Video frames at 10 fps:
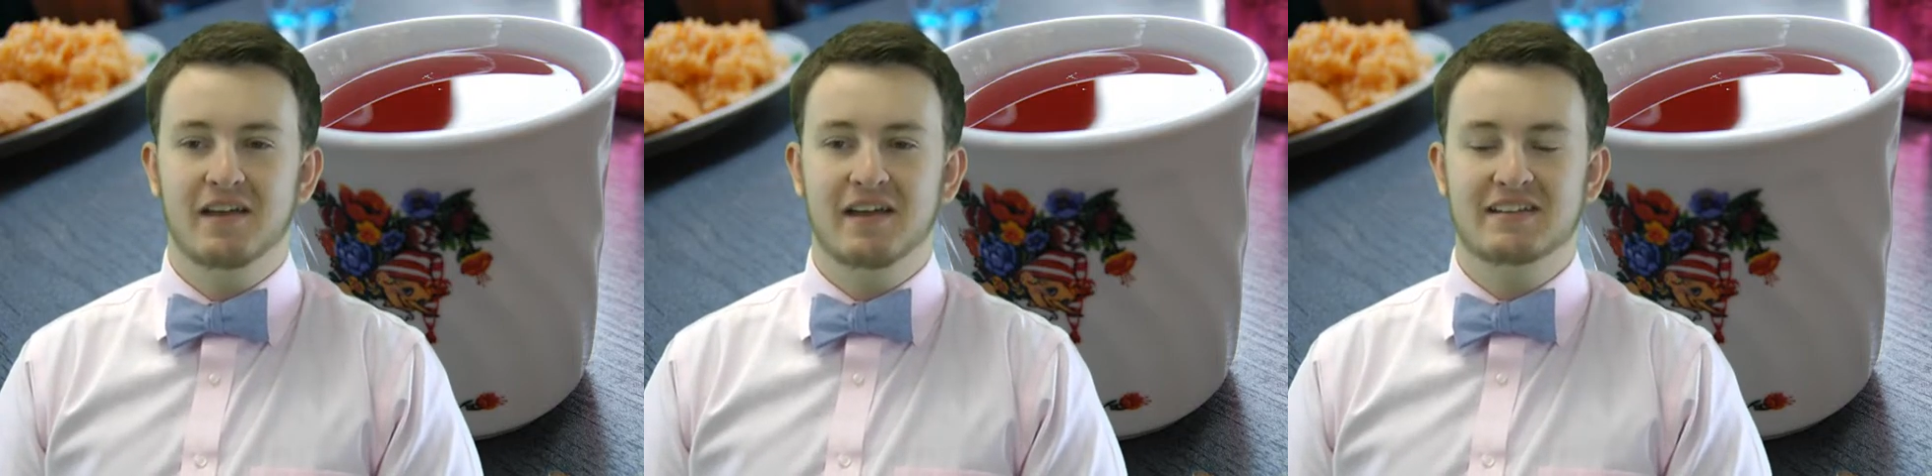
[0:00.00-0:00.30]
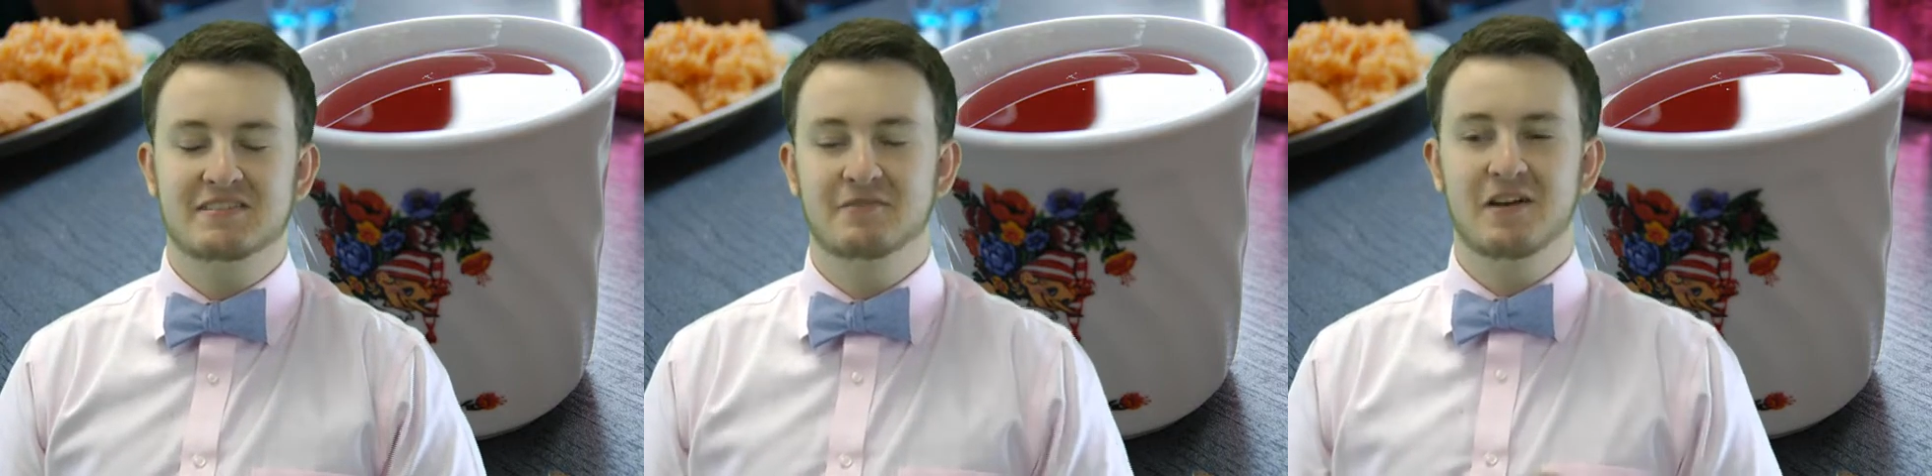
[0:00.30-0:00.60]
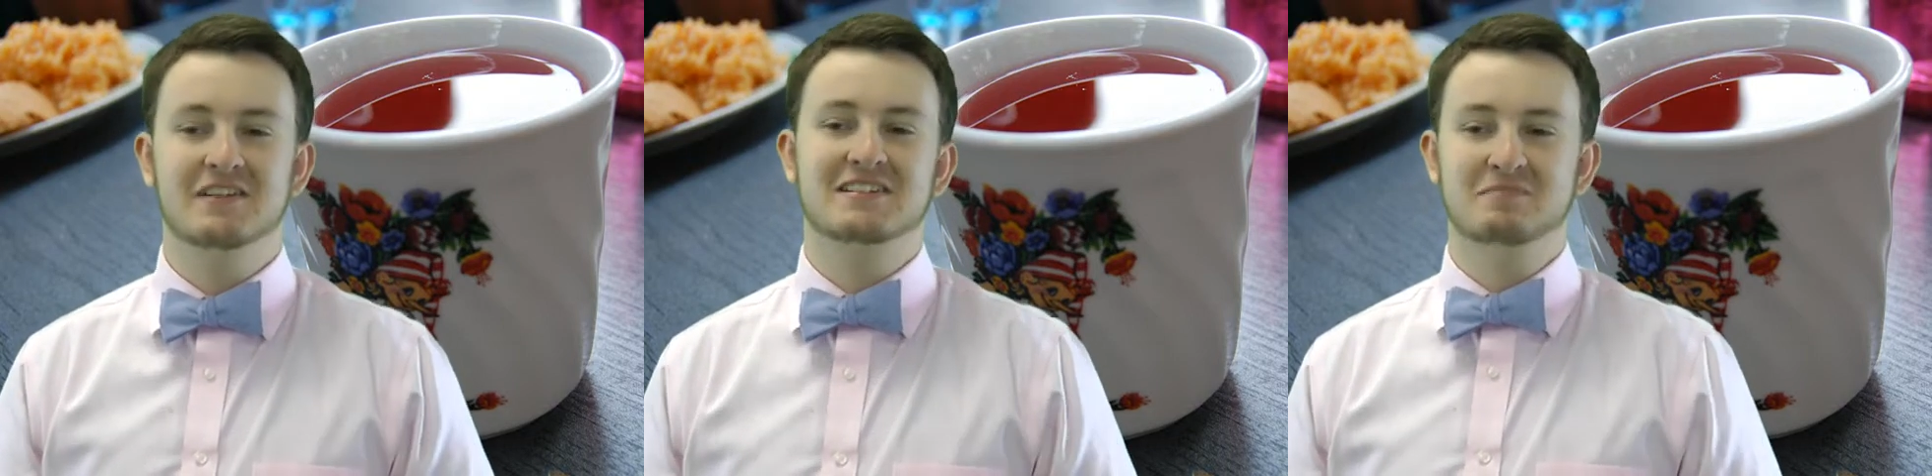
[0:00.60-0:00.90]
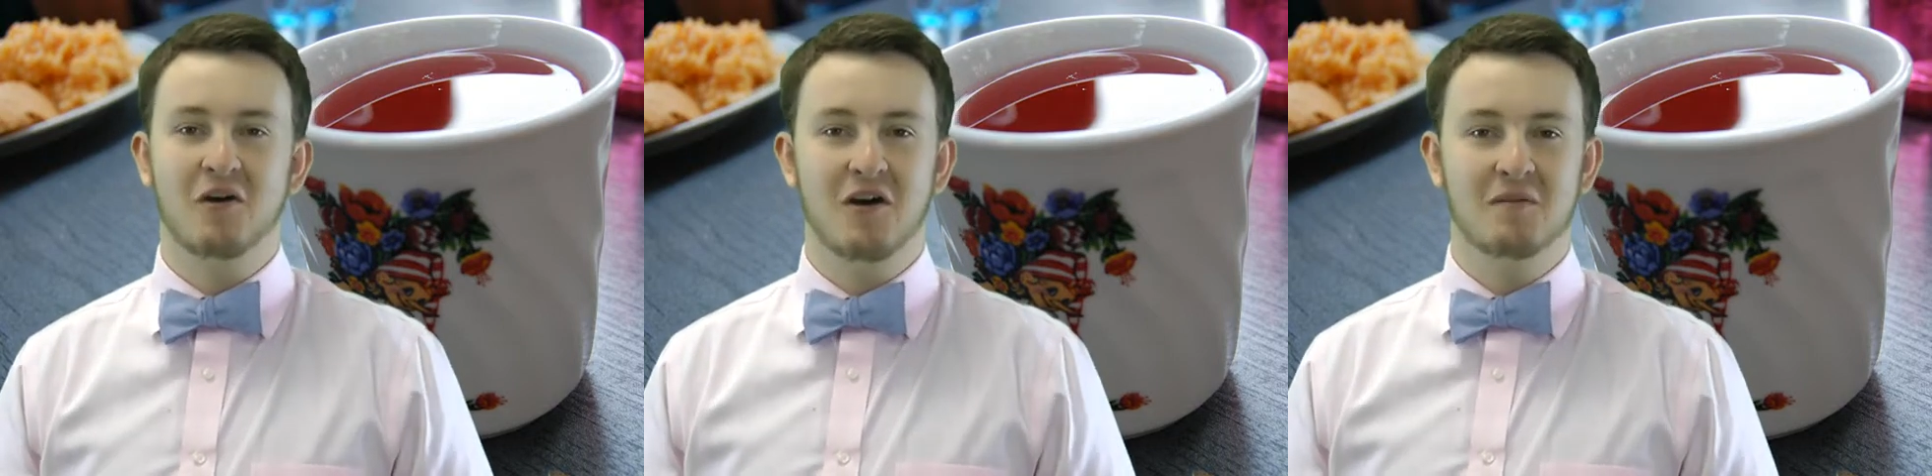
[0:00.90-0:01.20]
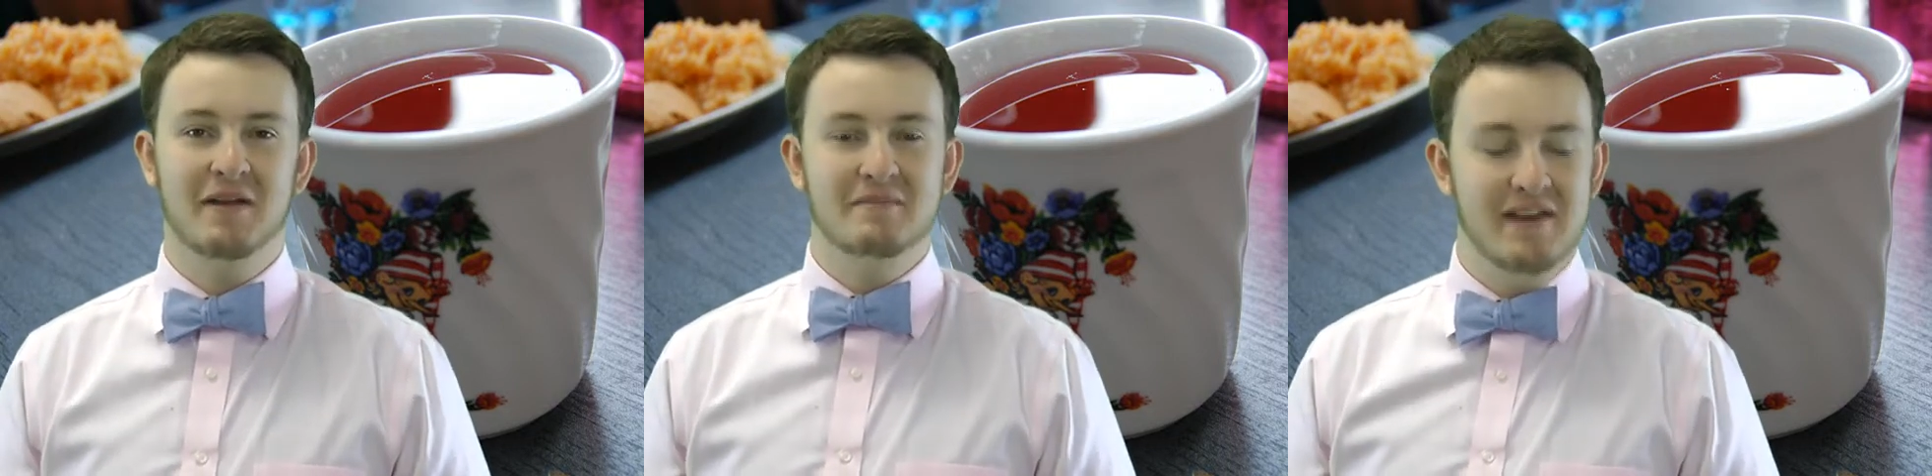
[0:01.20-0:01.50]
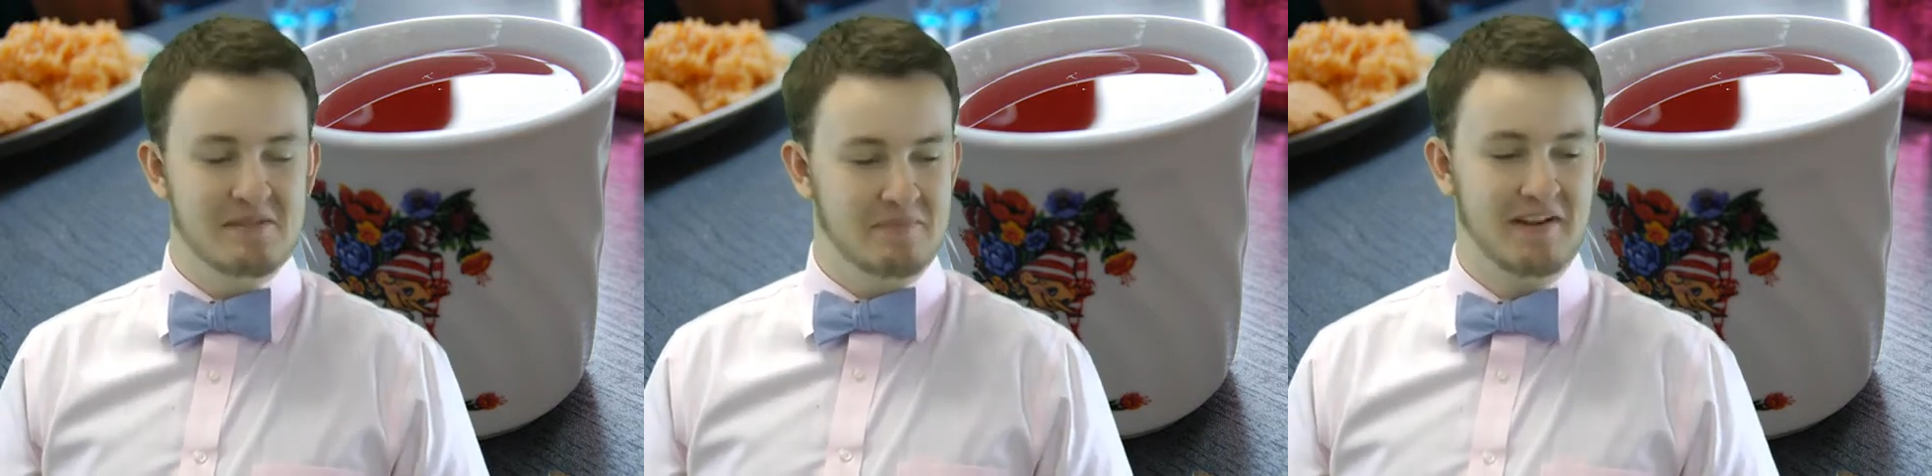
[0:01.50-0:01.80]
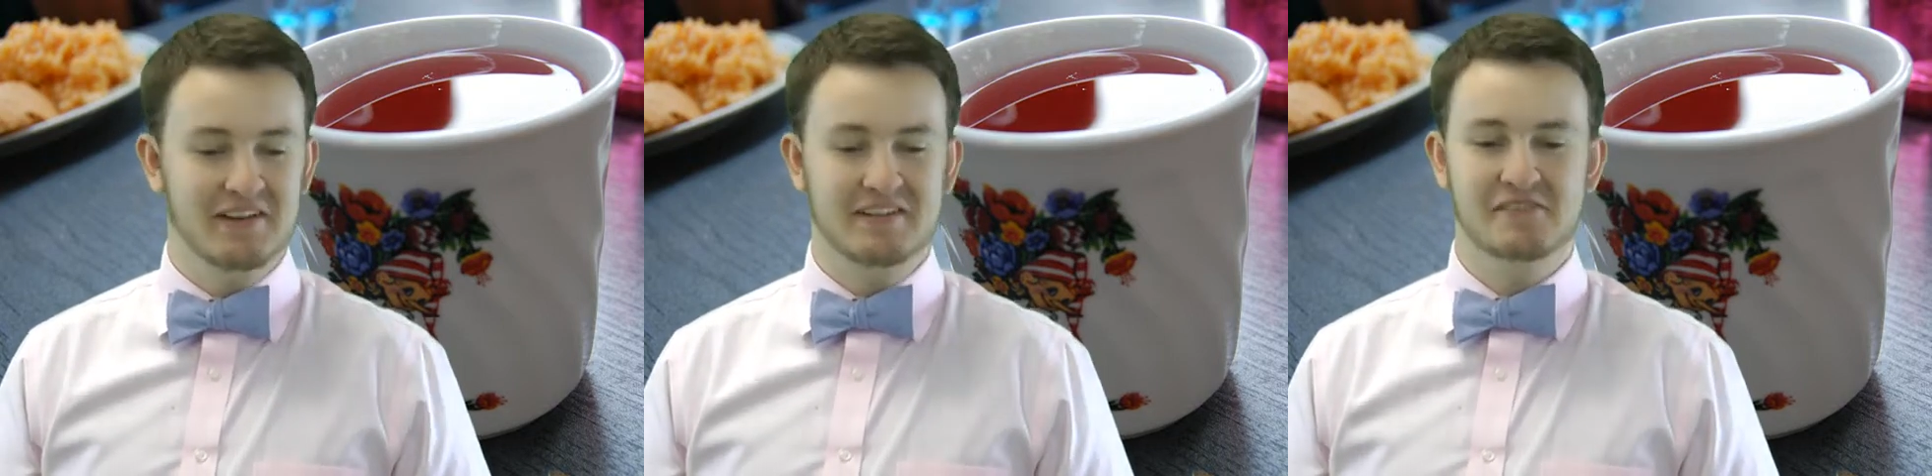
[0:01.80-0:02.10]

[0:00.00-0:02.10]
it's very small, but it made a bigger